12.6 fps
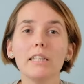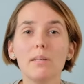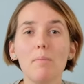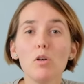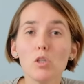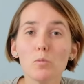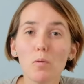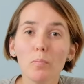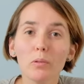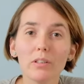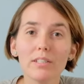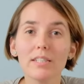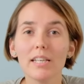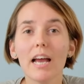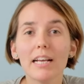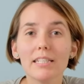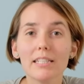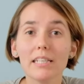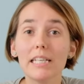The most popular
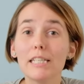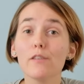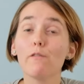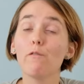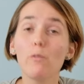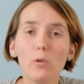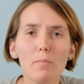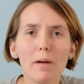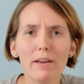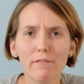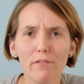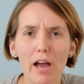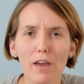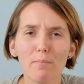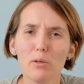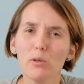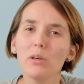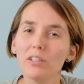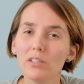size is 4x5, but
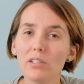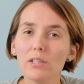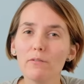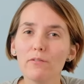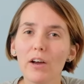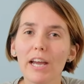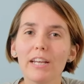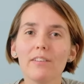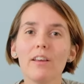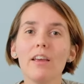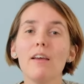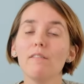you can still find